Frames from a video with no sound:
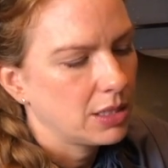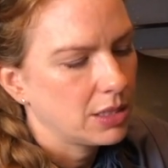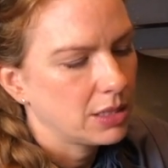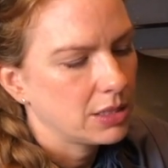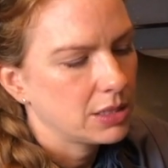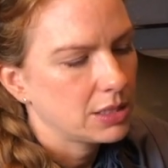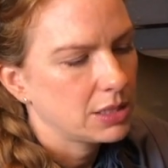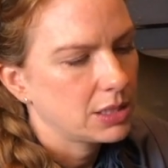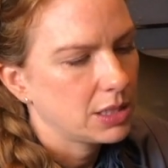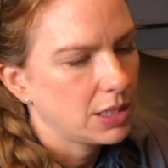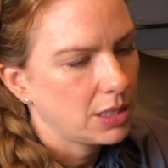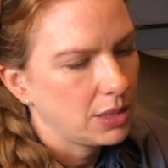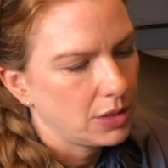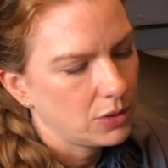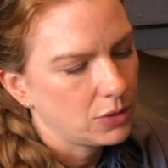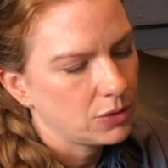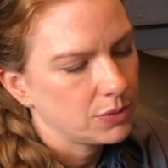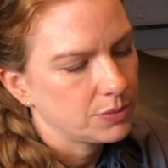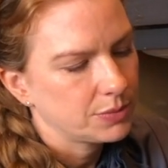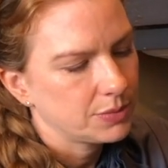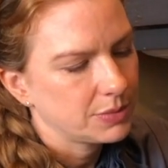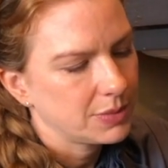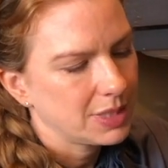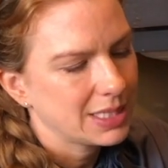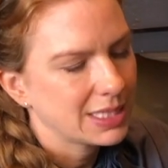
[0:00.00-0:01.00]
So
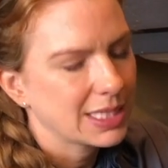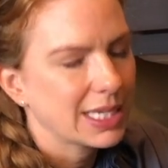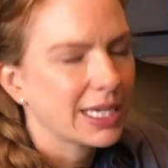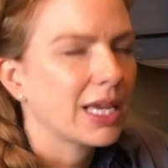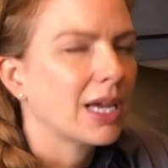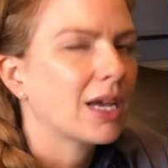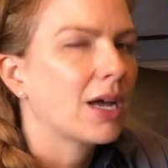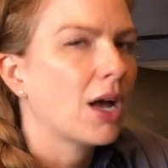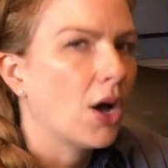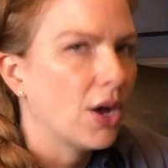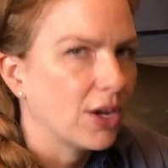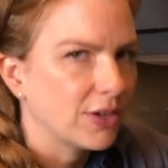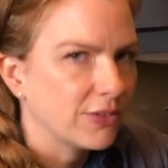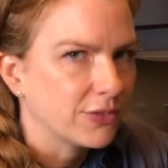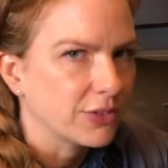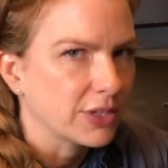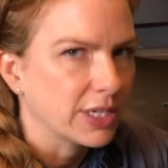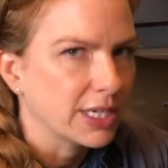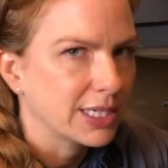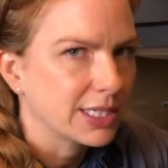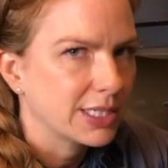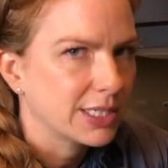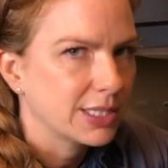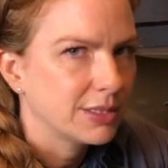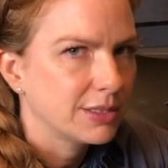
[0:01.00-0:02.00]
it's like a
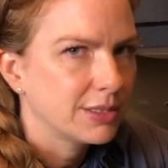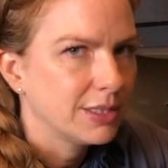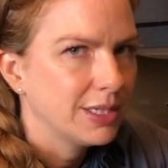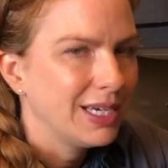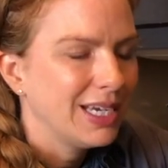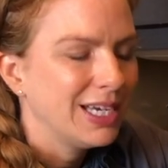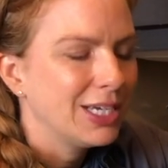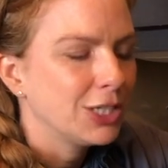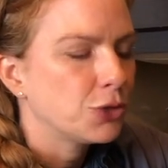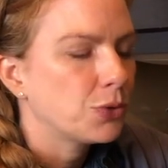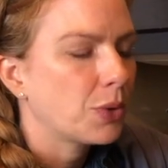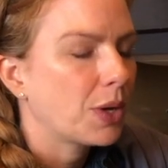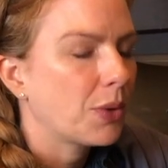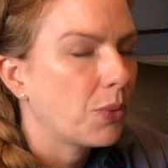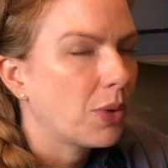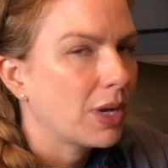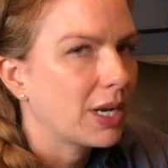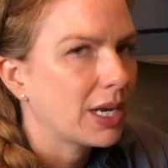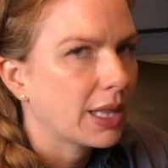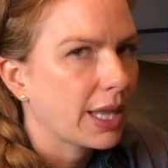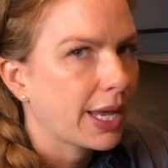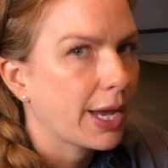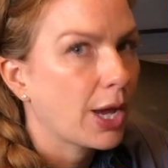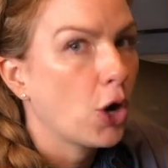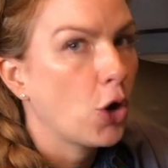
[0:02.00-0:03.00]
conflict. Do I want
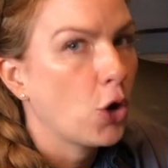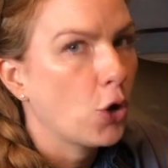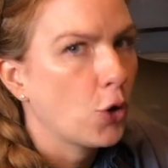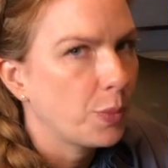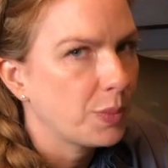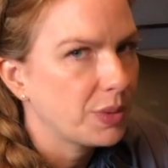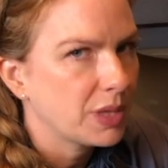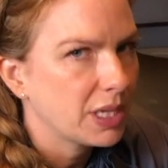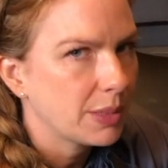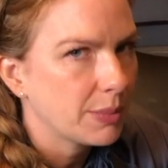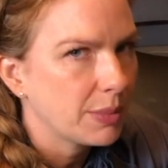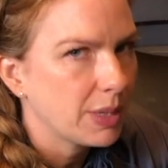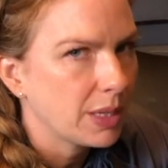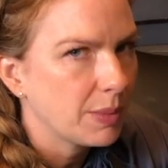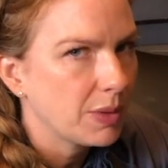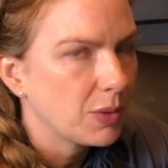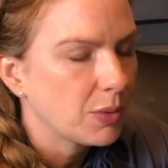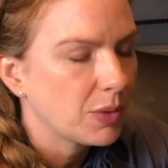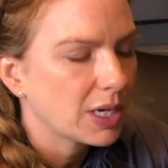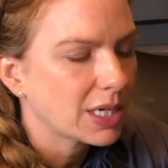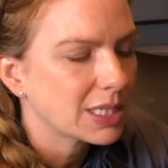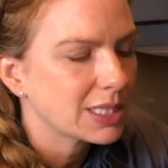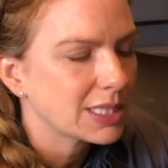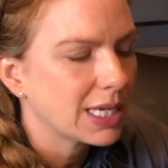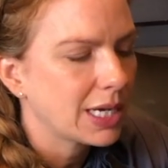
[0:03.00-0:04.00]
to like hope that it maybe
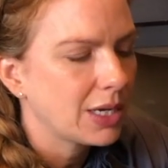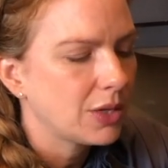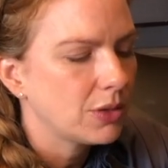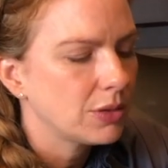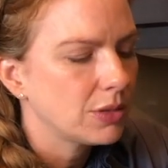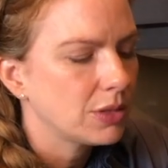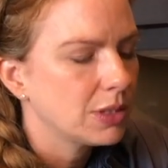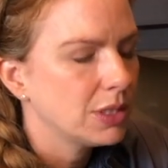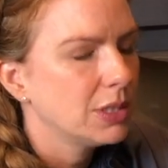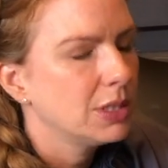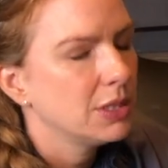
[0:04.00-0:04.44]
works out?